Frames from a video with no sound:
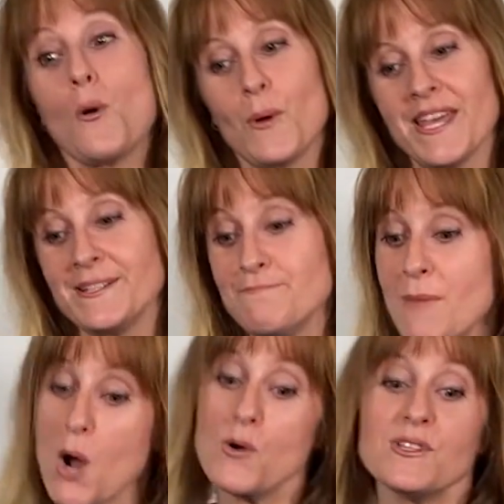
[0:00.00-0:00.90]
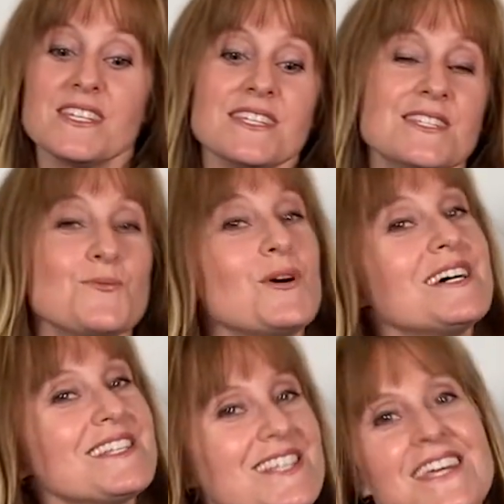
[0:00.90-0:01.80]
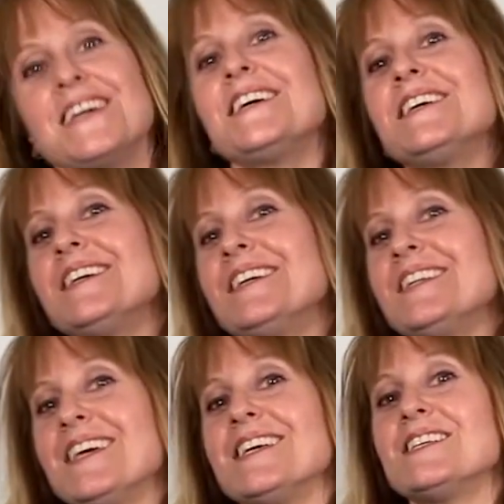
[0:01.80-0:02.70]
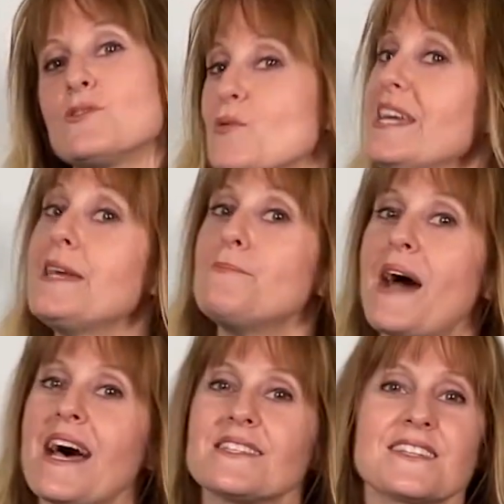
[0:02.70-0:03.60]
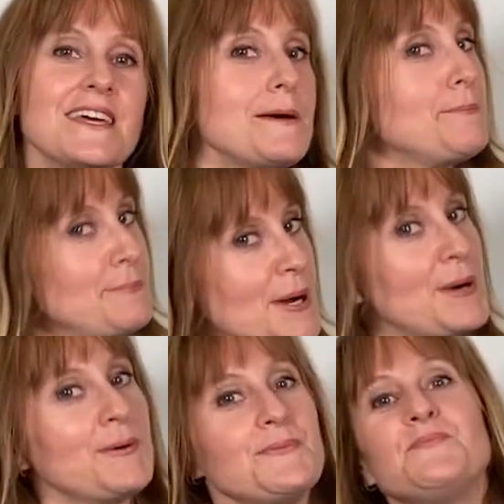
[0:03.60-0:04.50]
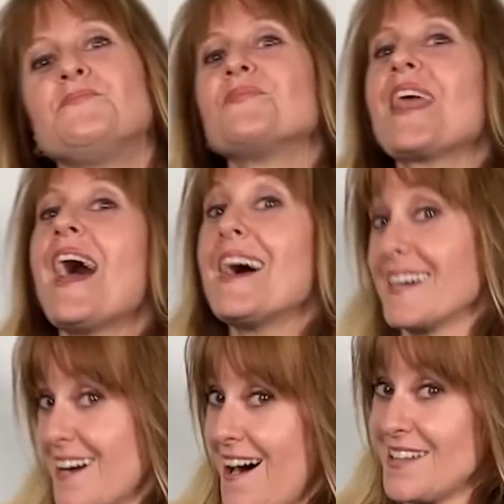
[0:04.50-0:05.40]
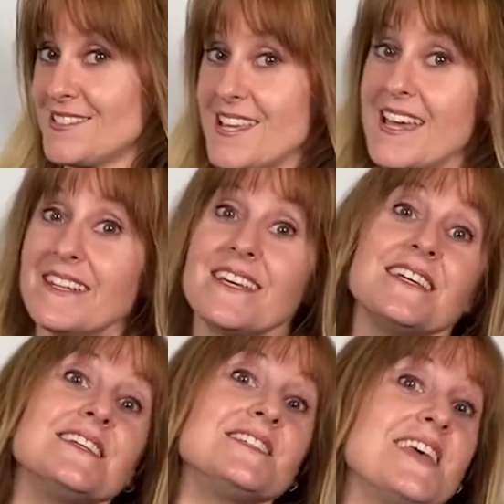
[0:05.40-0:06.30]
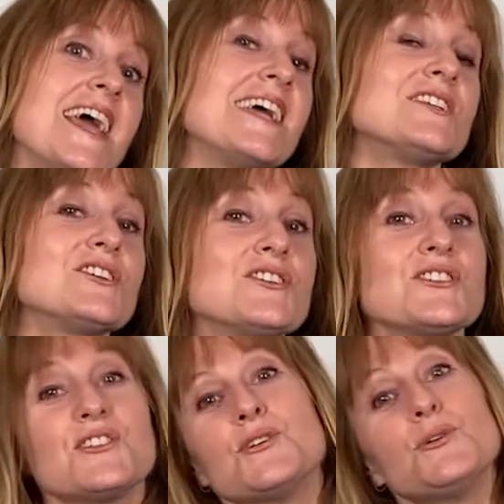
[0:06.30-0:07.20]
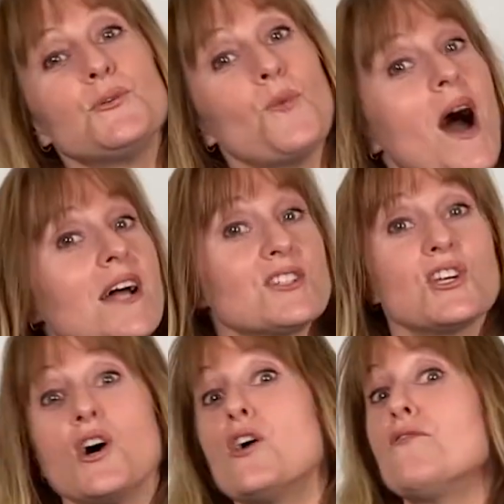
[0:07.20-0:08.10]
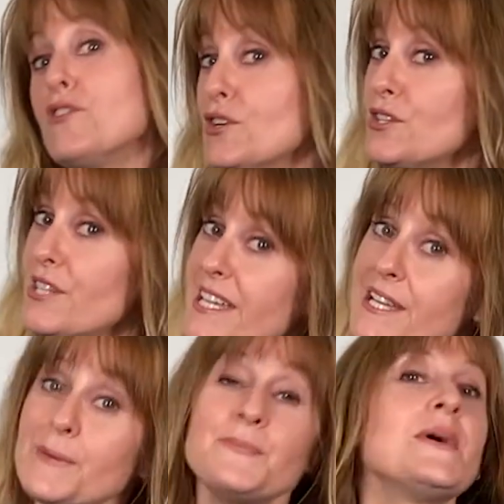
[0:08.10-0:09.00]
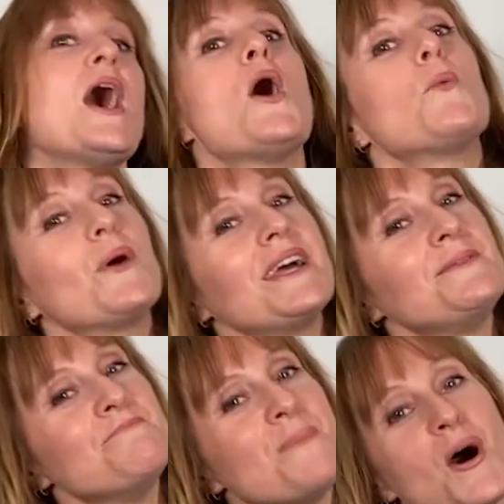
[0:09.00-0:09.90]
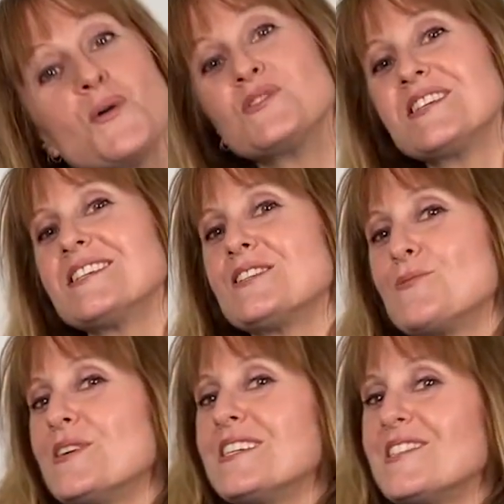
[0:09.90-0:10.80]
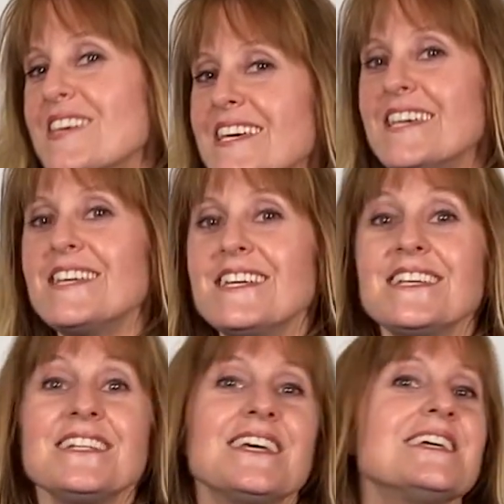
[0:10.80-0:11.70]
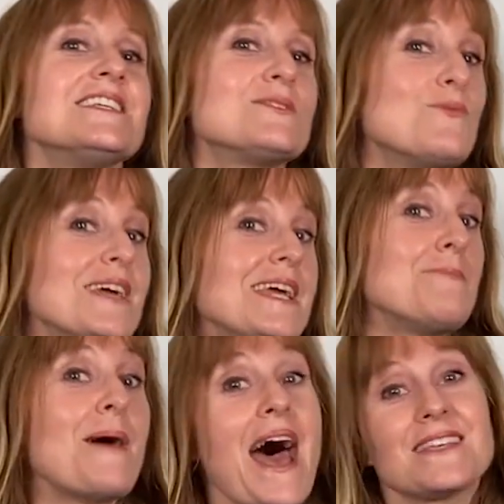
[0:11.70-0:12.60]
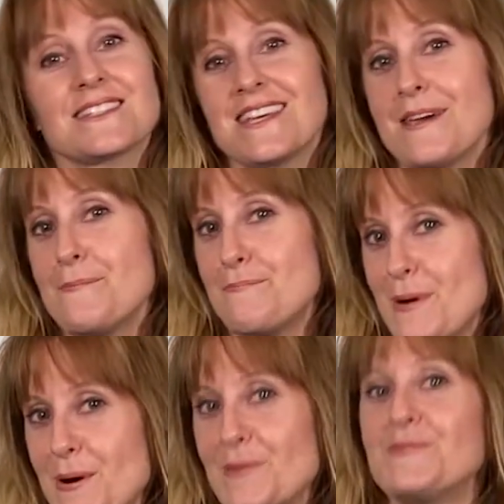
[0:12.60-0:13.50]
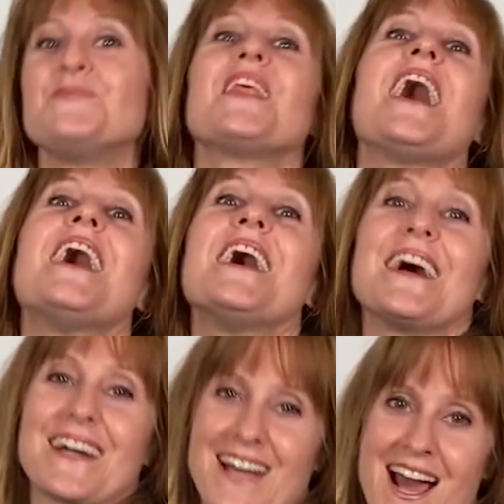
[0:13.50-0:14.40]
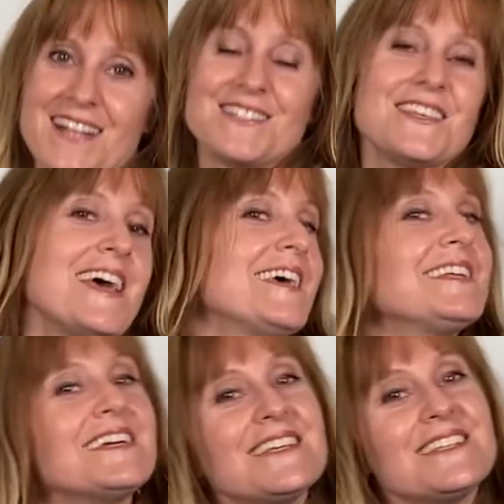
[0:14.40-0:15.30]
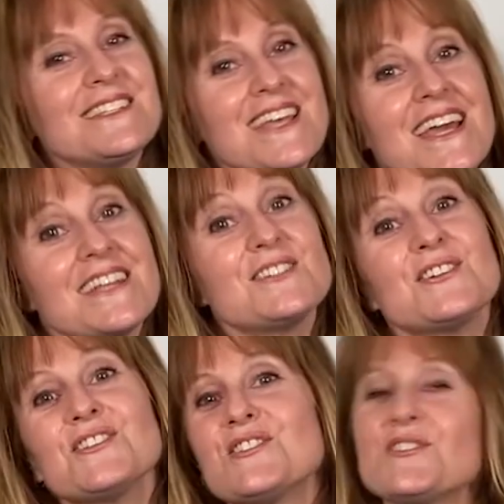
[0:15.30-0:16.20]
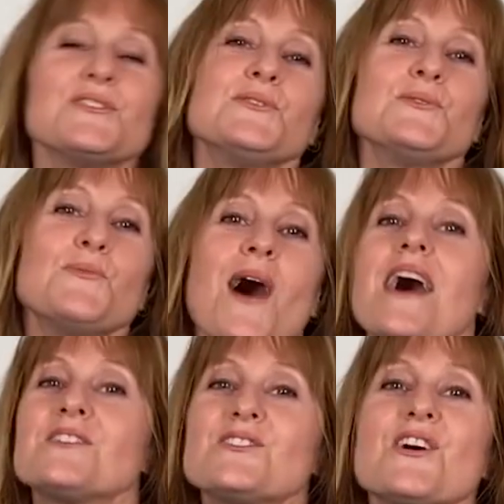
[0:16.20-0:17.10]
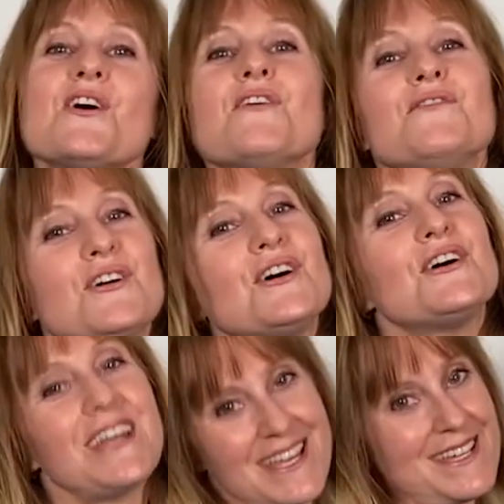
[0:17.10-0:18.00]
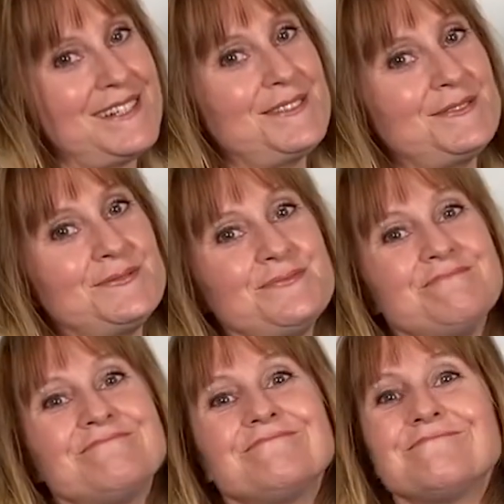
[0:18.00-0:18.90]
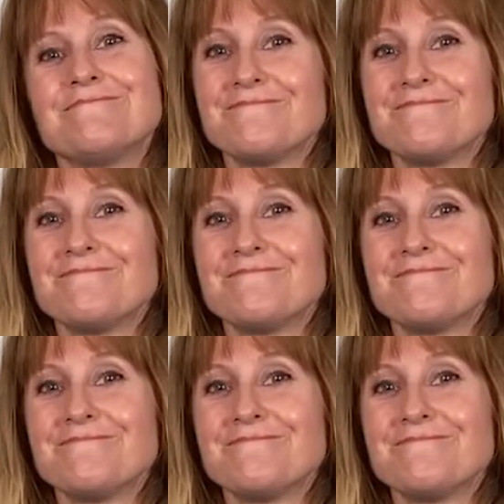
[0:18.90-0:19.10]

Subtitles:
When Moses was hid in his wee basket boat, God sent his angels to watch over him. When Moses was hid in his wee basket boat, God sent his angels to watch over him.